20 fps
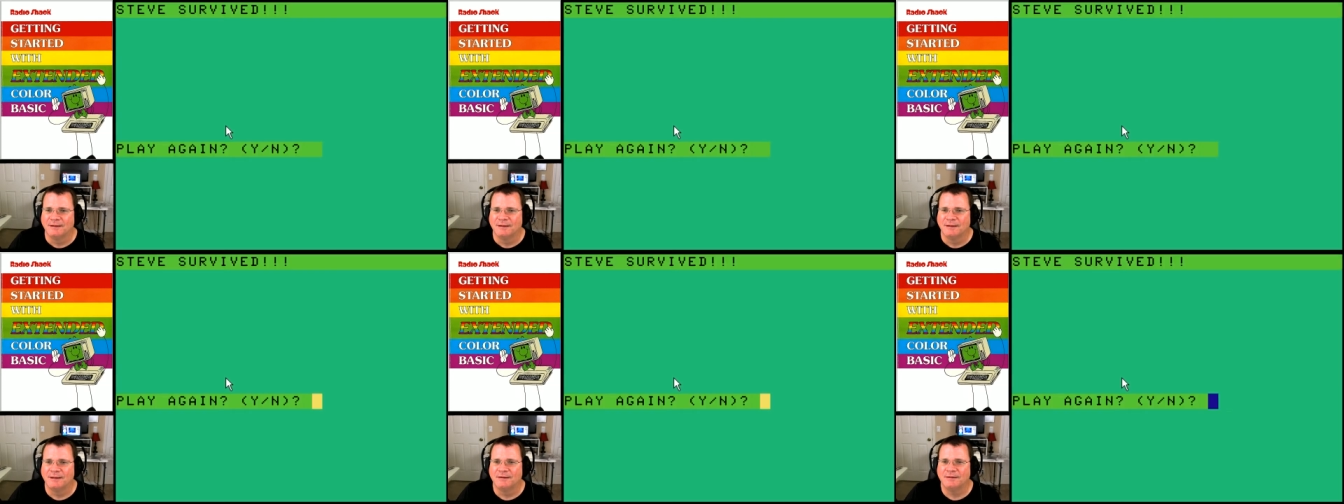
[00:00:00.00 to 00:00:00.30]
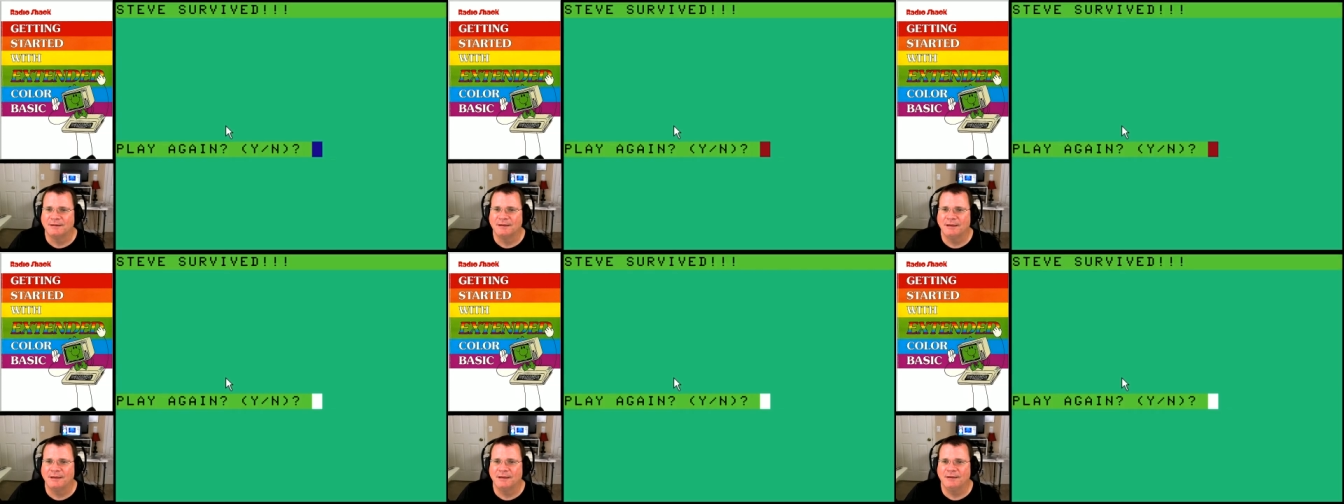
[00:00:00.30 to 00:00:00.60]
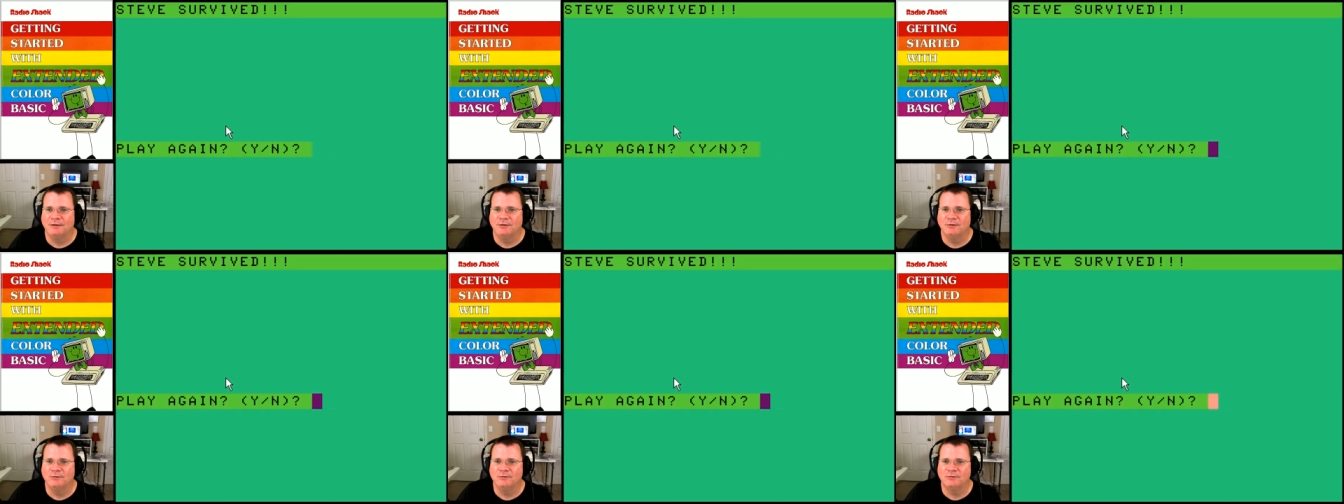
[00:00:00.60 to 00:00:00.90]
Okay,
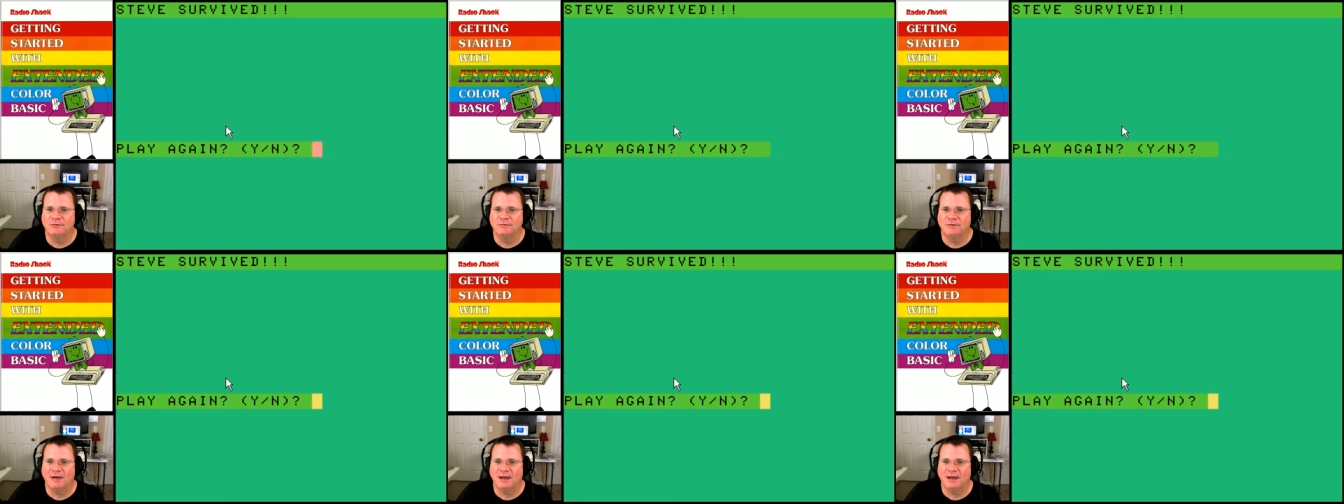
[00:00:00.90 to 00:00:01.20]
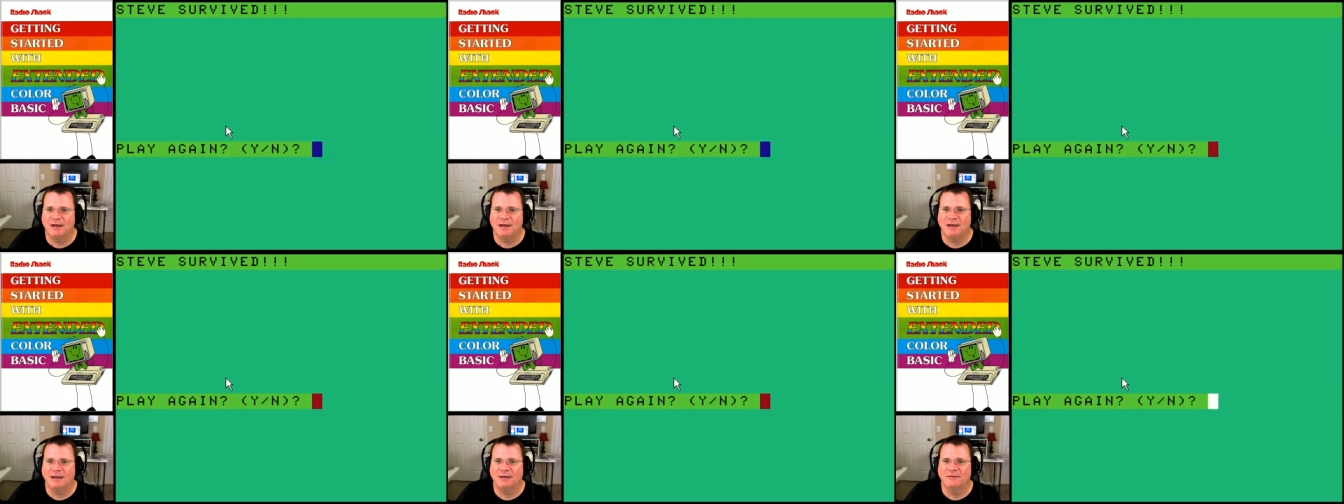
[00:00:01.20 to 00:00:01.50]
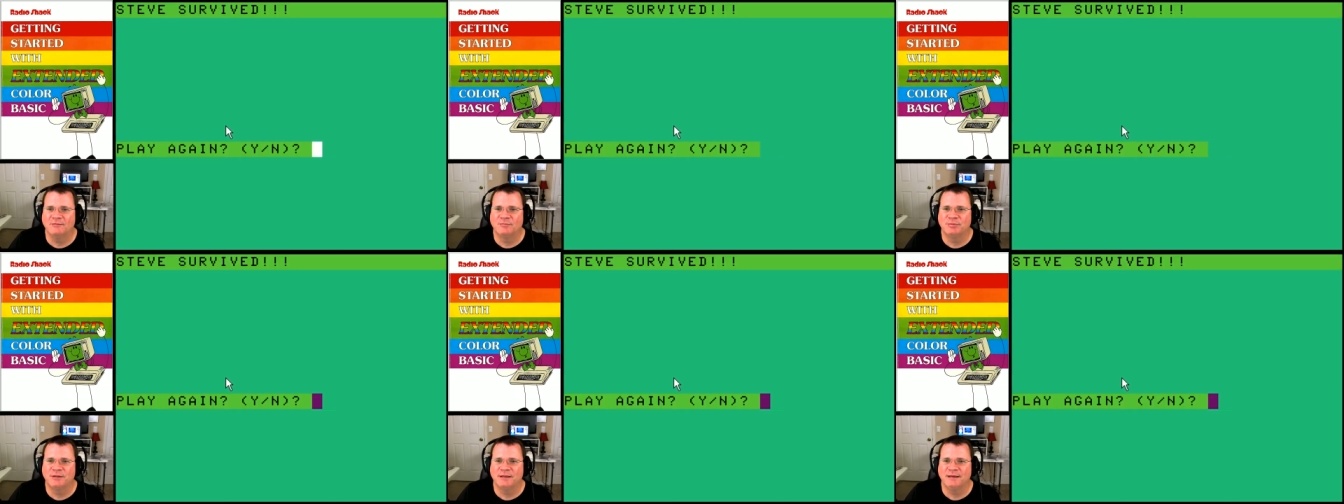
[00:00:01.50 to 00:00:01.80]
you
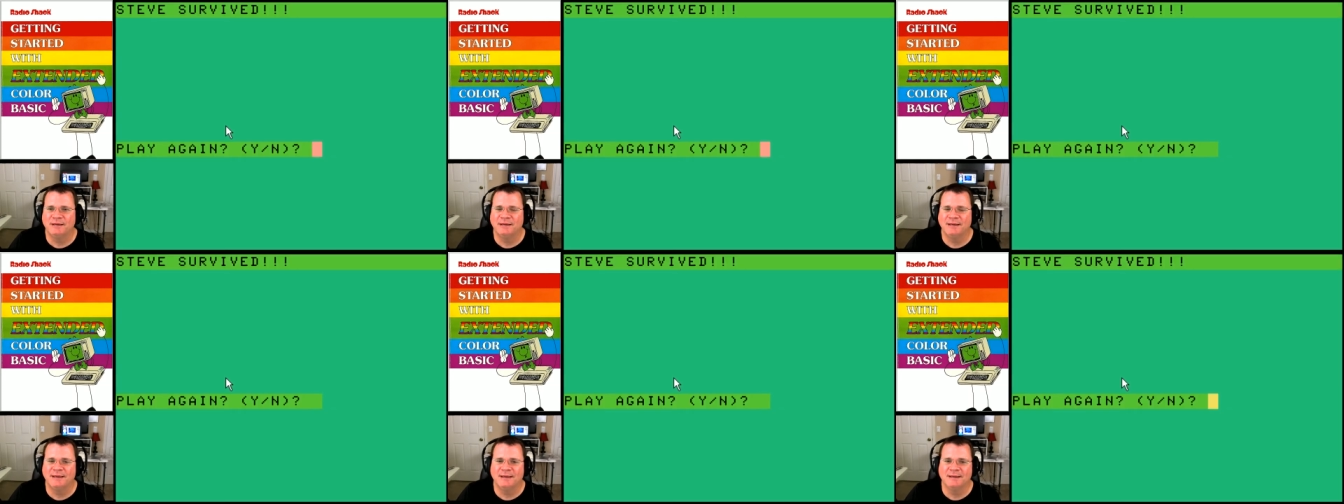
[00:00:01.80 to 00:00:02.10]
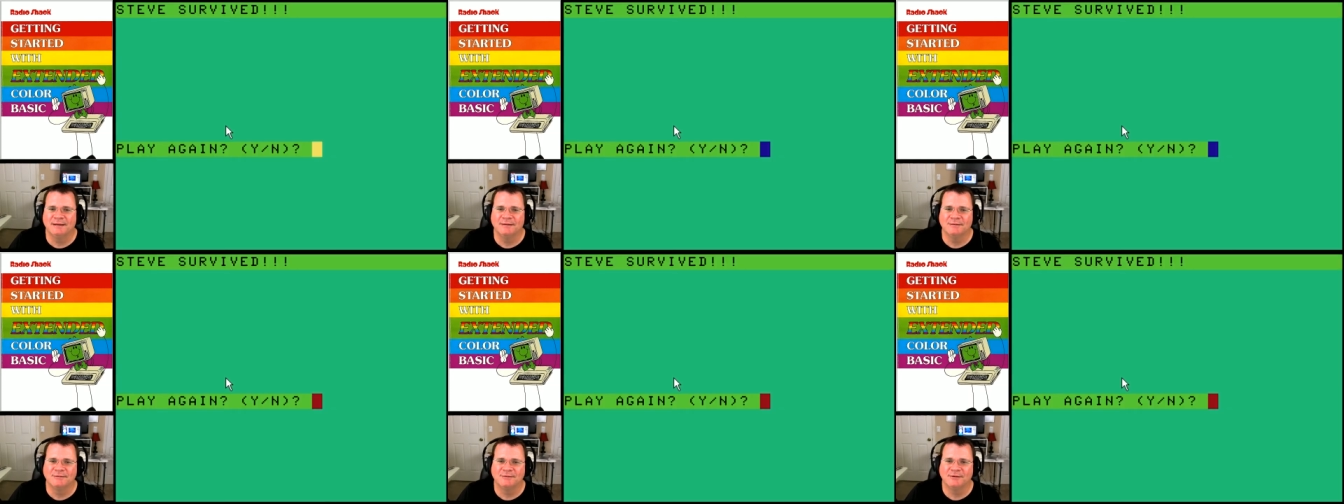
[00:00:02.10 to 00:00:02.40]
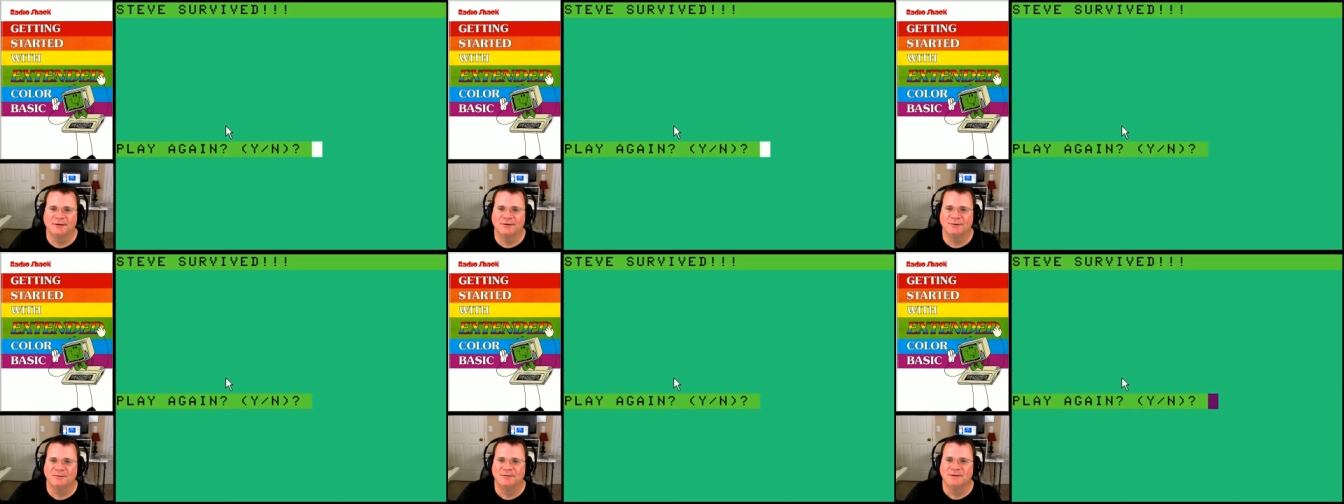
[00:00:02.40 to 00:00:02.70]
survive. Play again.
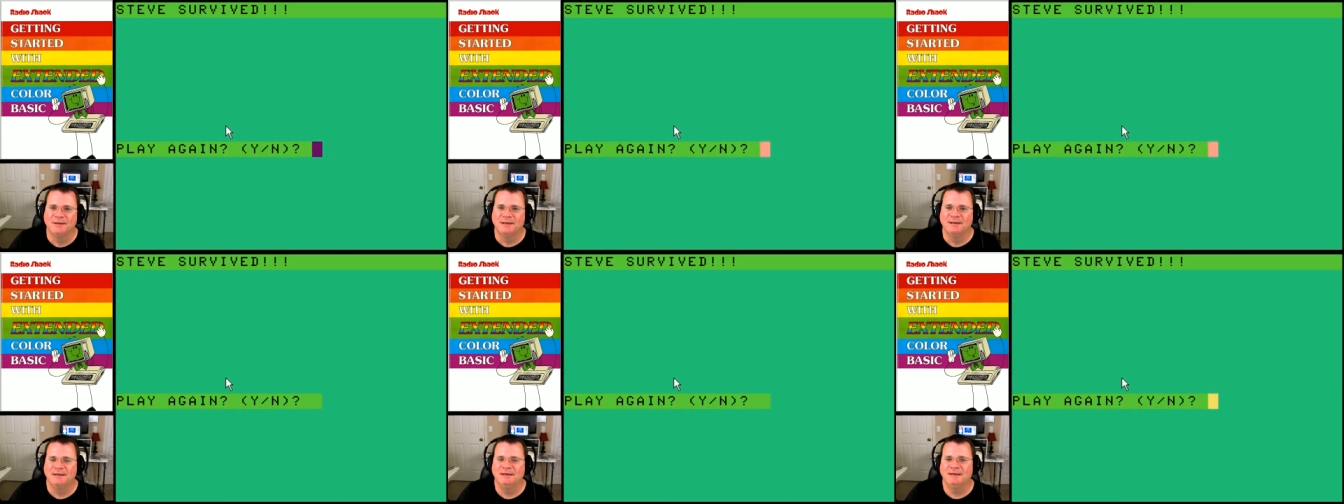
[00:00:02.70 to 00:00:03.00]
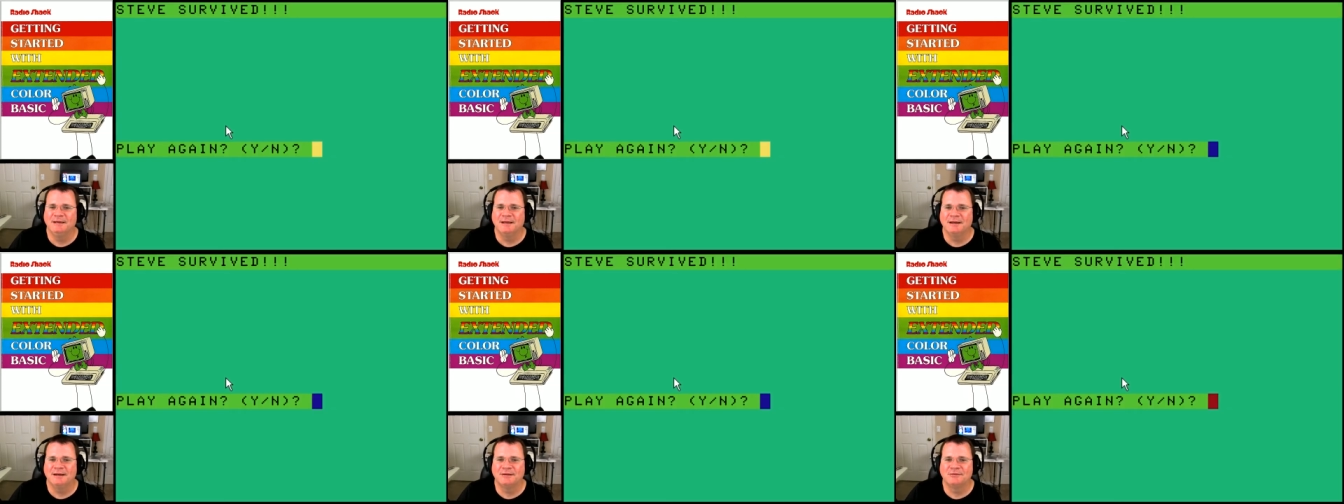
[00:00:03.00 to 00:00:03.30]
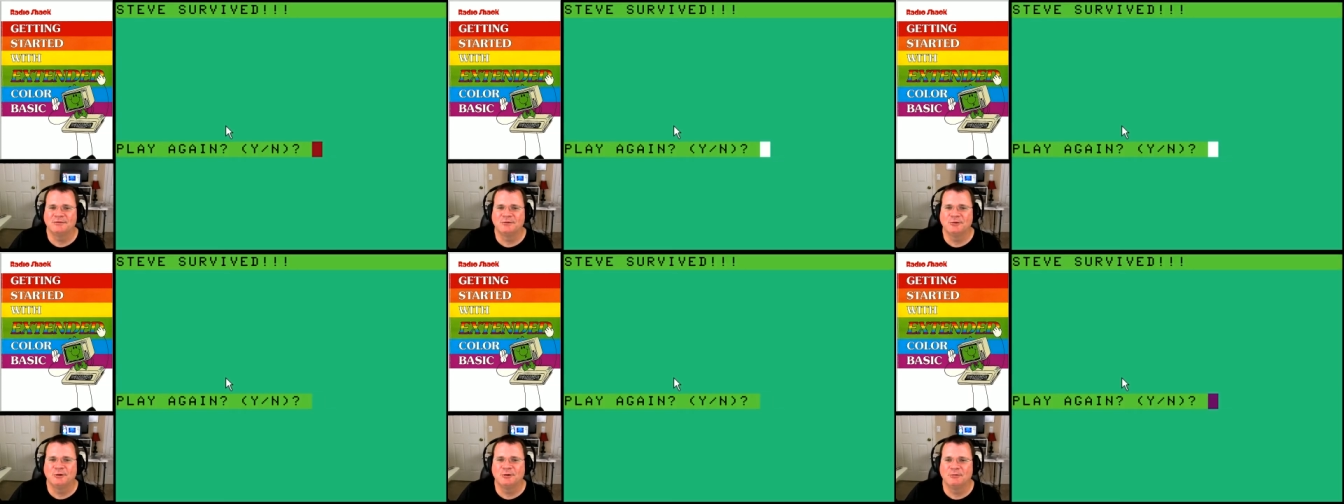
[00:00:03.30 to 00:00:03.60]
So you can kind of
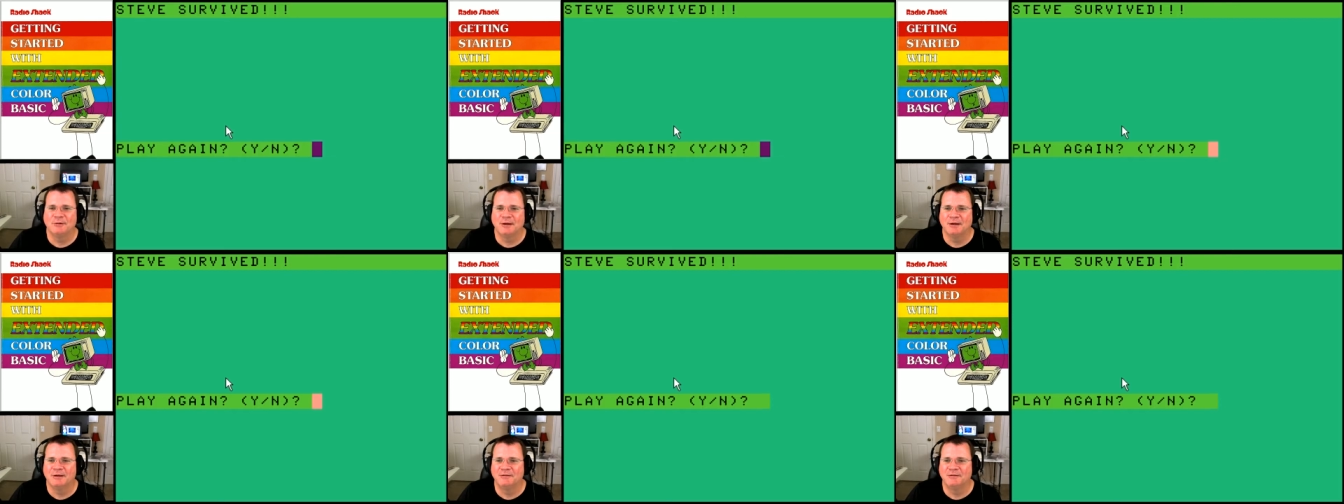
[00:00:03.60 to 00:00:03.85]
screw around